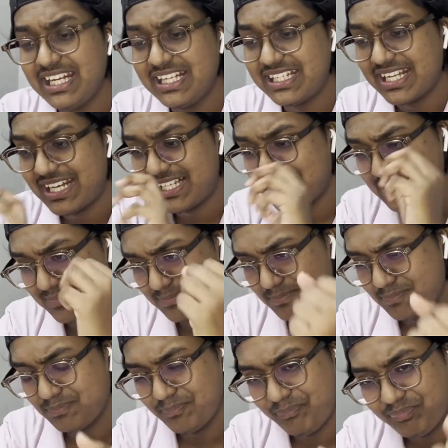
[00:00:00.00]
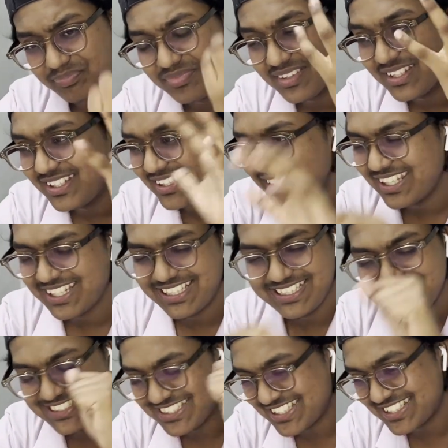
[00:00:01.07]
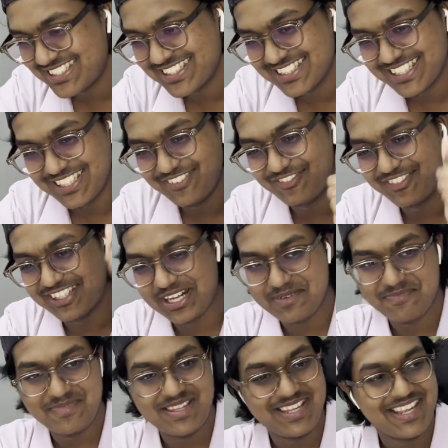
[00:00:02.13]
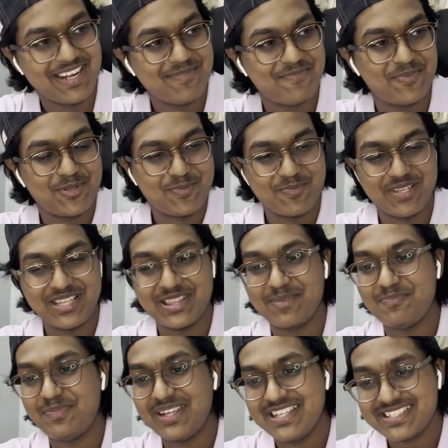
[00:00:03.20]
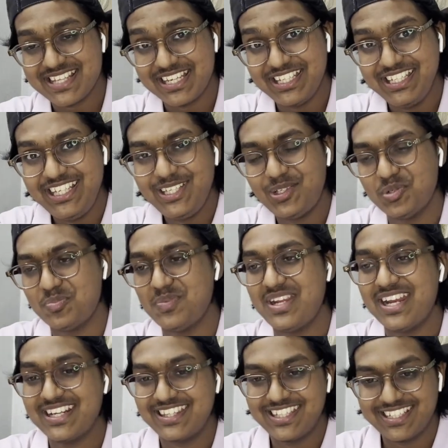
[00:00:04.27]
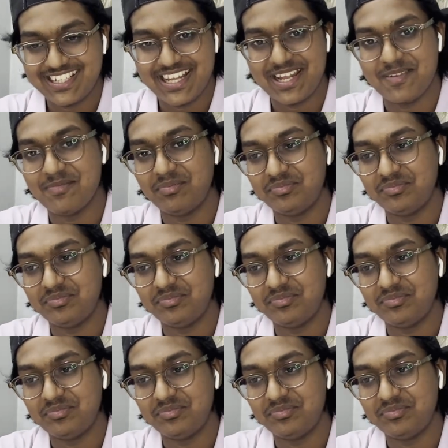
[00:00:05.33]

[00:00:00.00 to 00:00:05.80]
time. It just lifted me and put me in the place I need to be at the time.